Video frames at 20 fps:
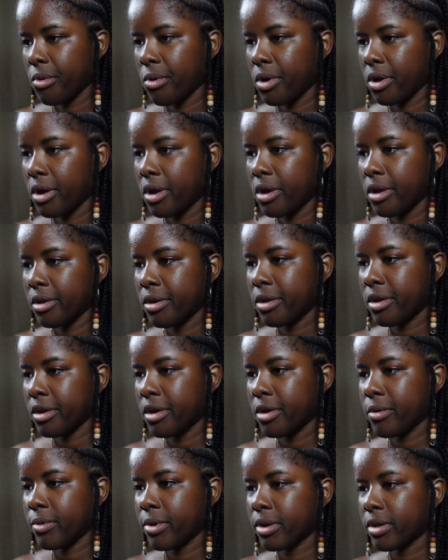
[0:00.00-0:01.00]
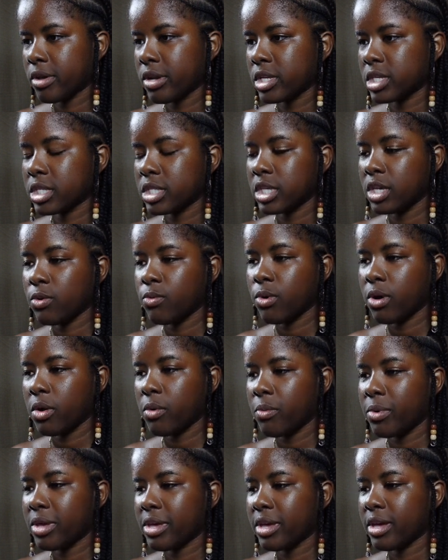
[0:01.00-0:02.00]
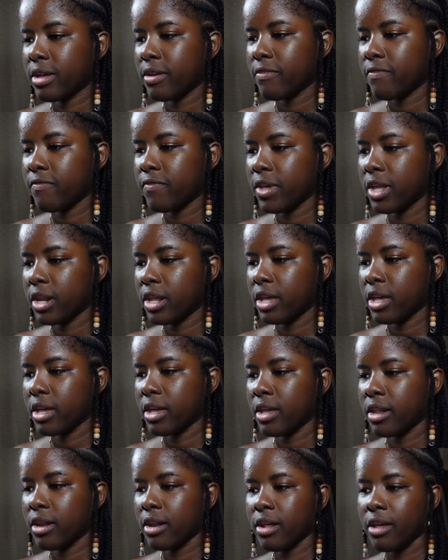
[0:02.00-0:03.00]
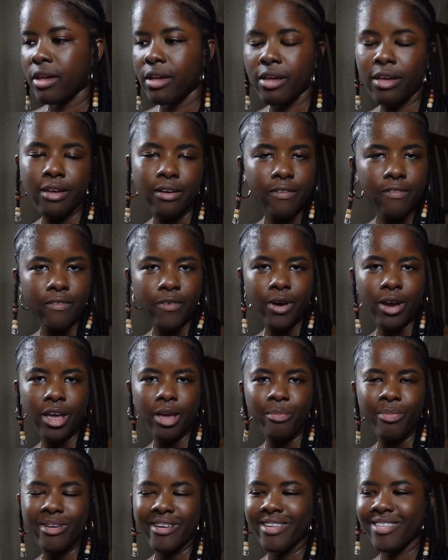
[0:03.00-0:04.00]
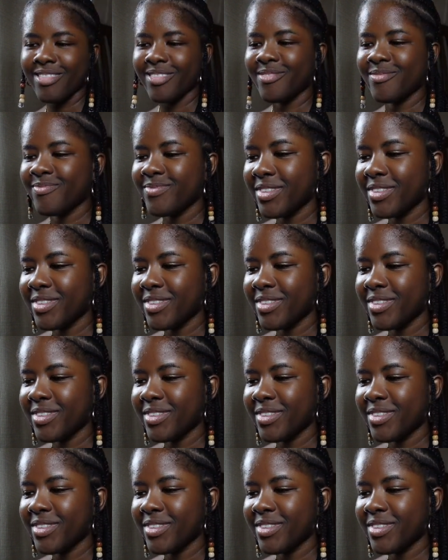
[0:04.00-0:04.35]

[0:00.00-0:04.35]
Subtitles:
And now we're going to see what we can fit in for April.